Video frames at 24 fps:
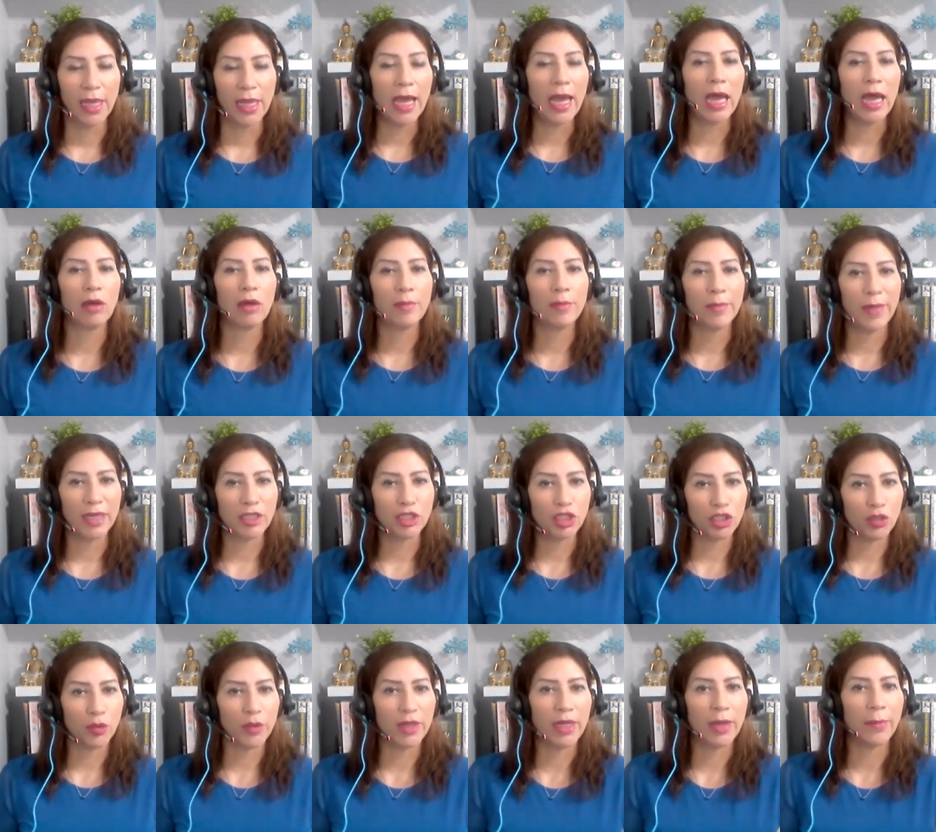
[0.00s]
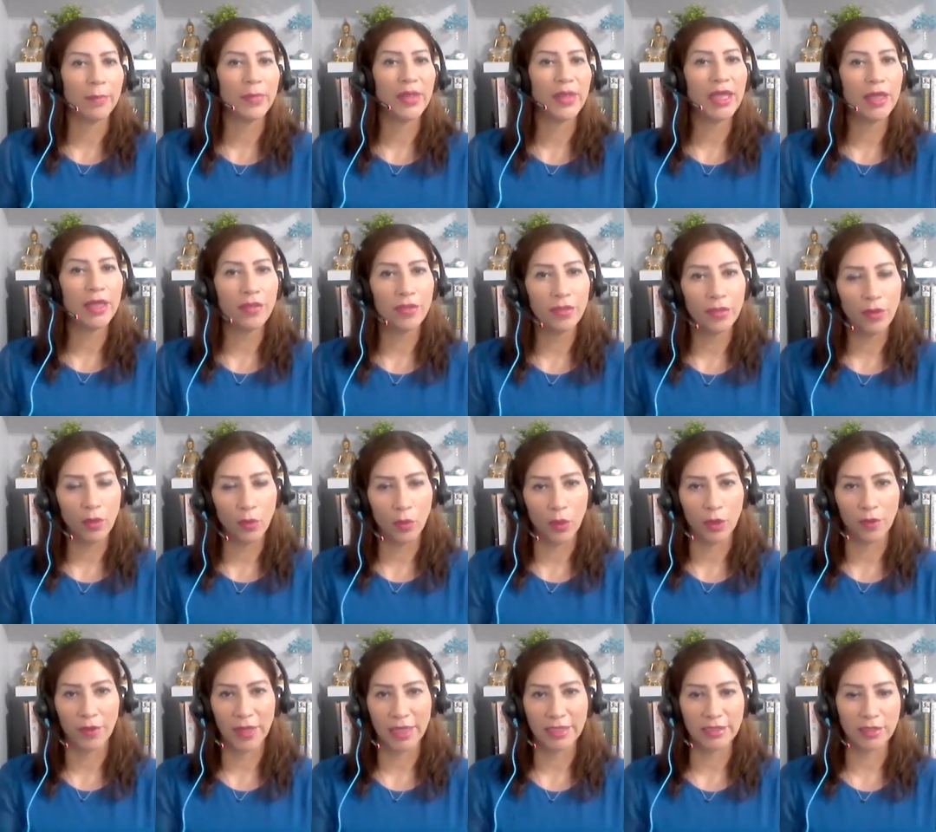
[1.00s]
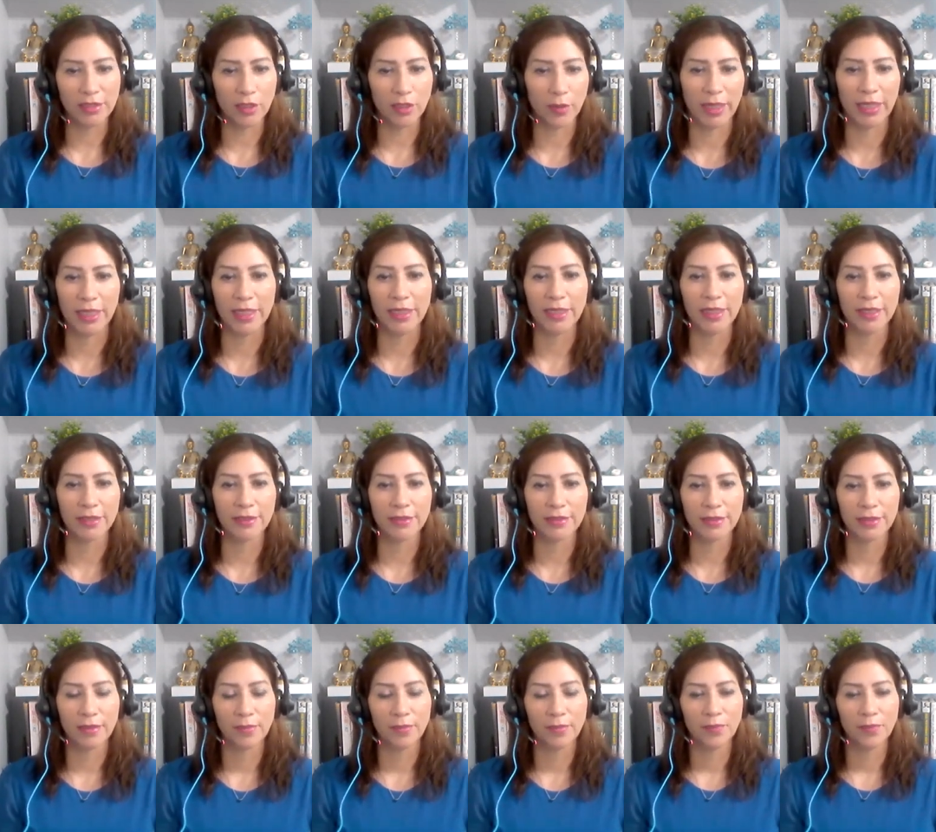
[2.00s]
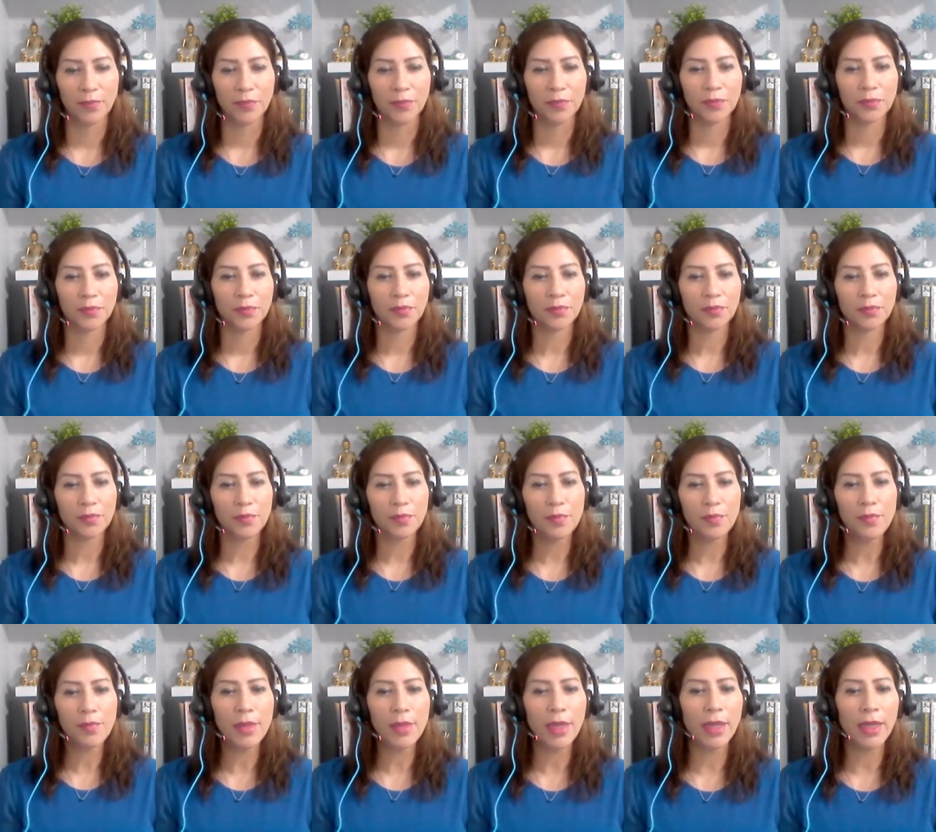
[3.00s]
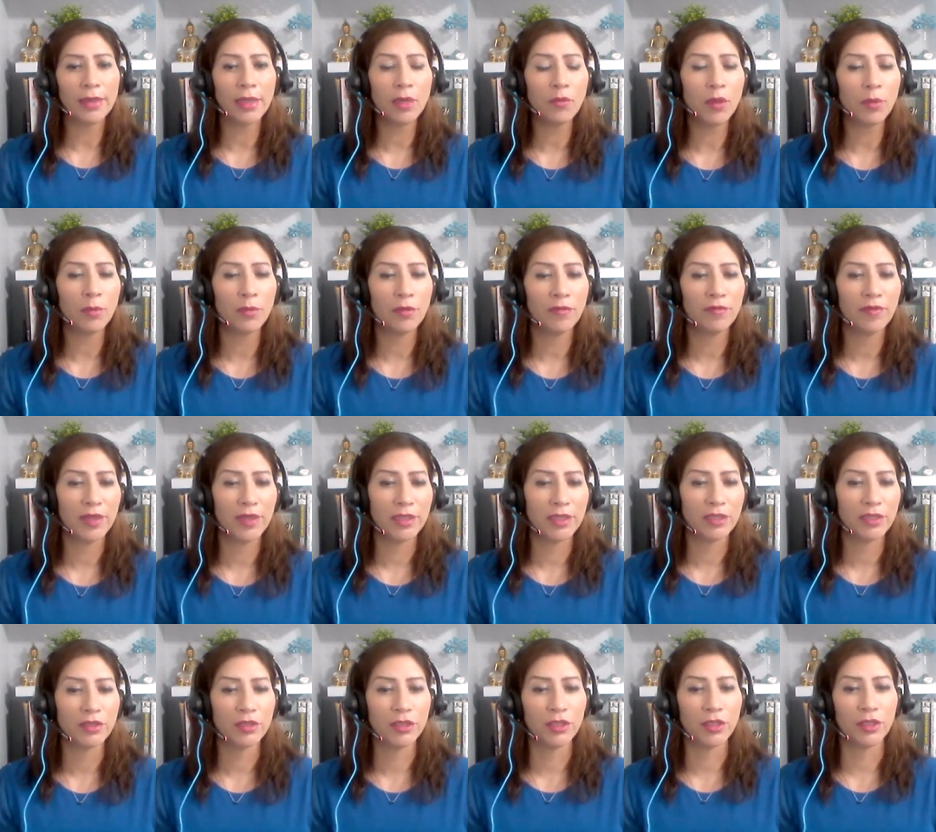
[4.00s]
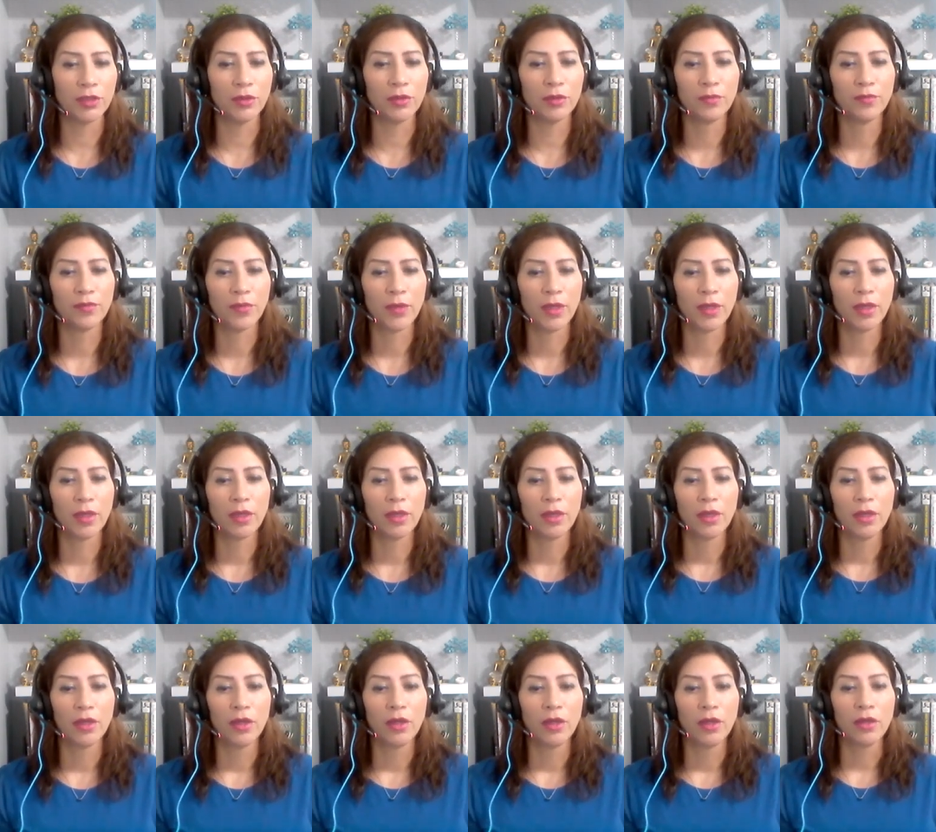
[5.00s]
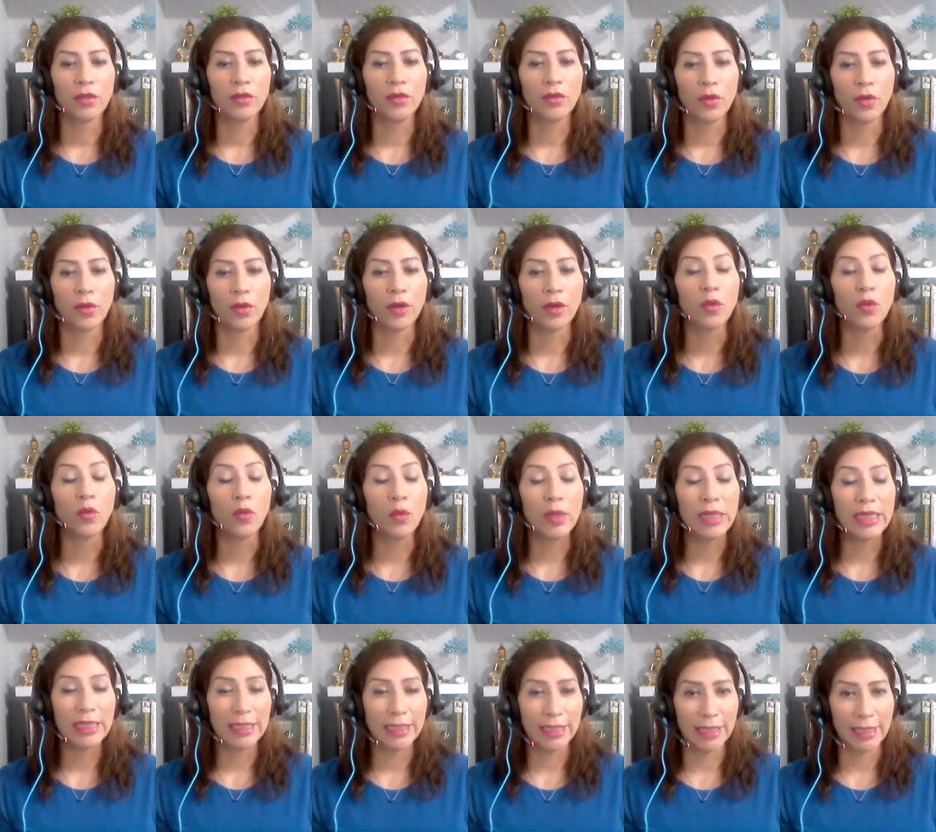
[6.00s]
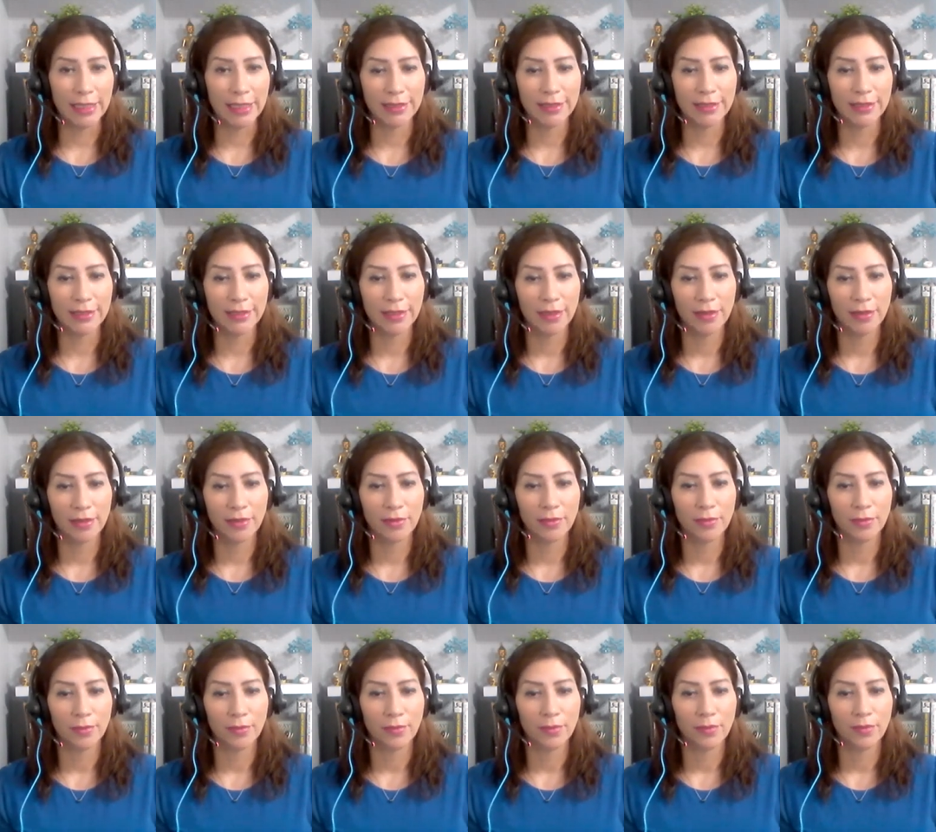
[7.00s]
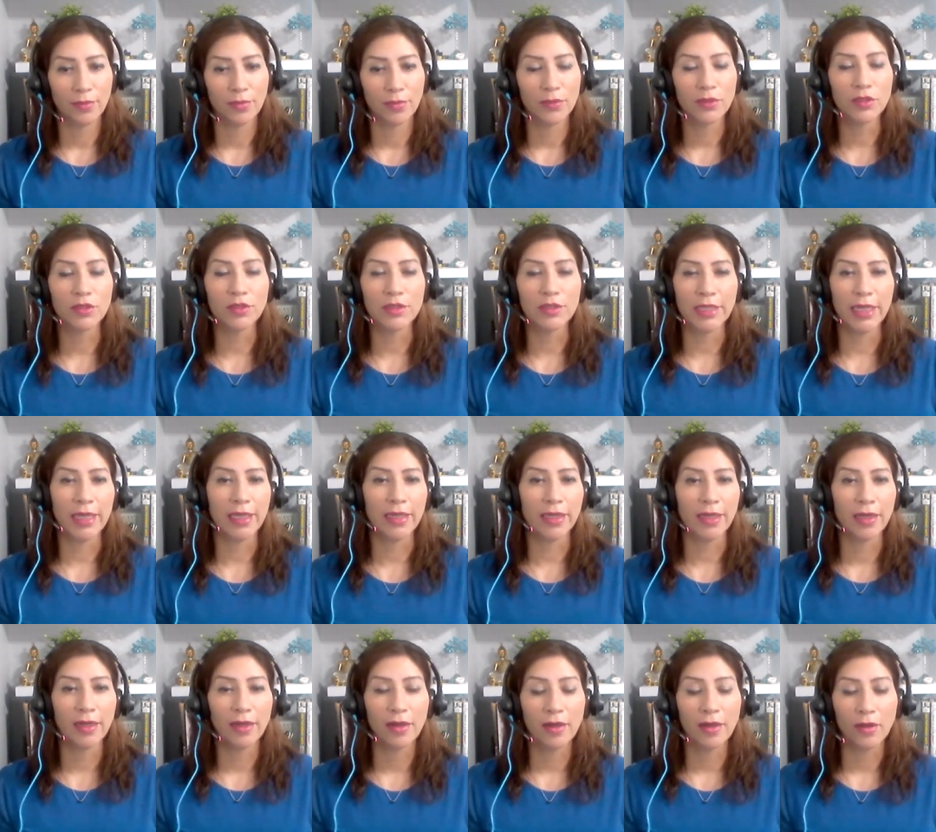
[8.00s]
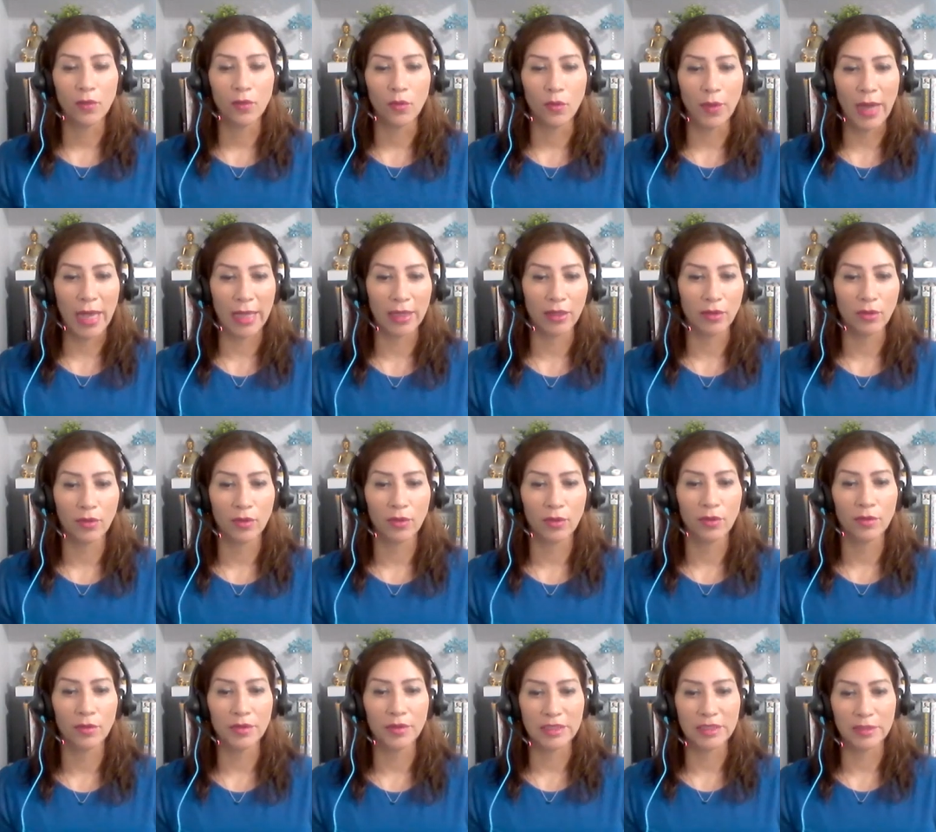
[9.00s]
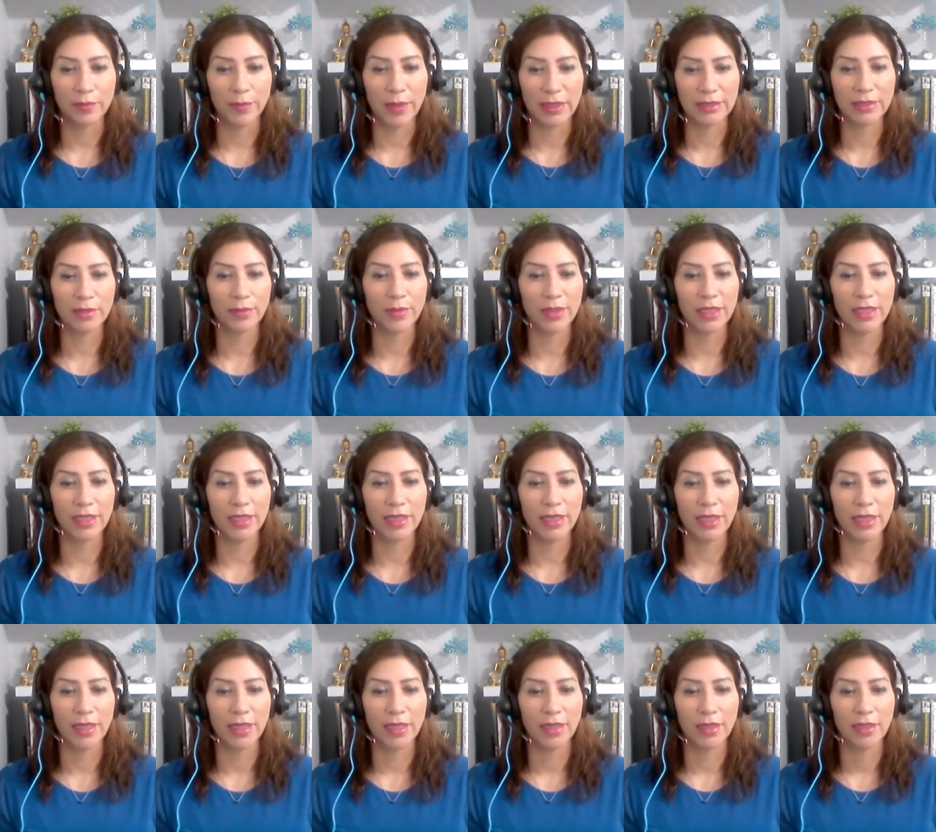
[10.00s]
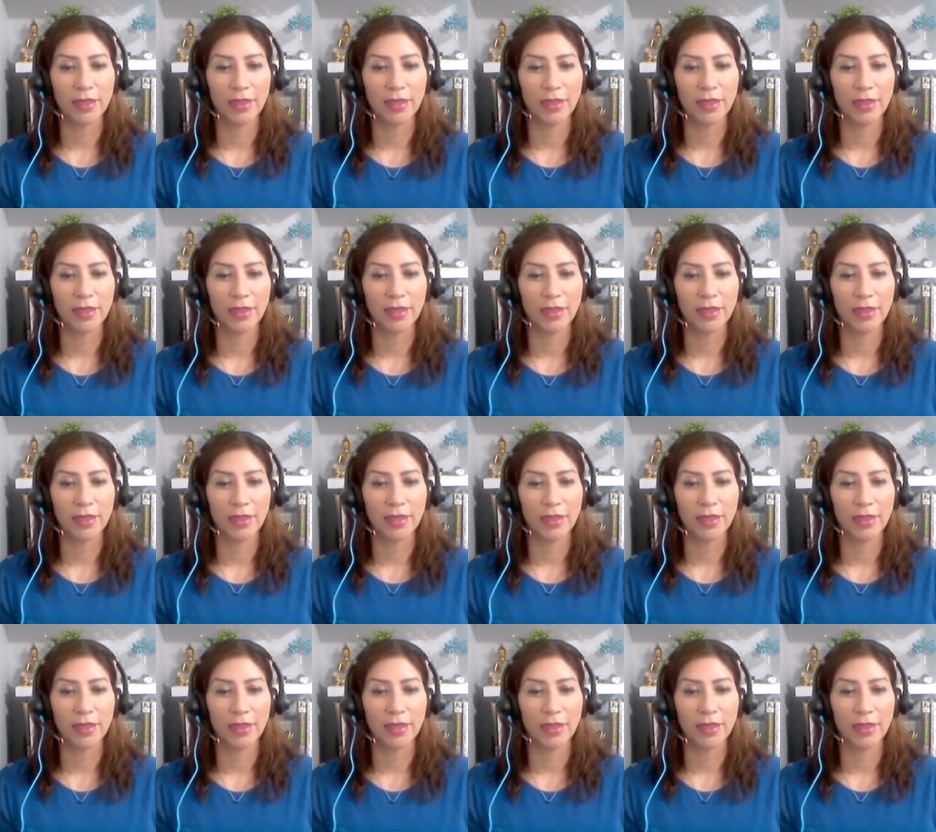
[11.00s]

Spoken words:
How am I showing up in the world that's creating this? And then we move into your willingness to take radical responsibility.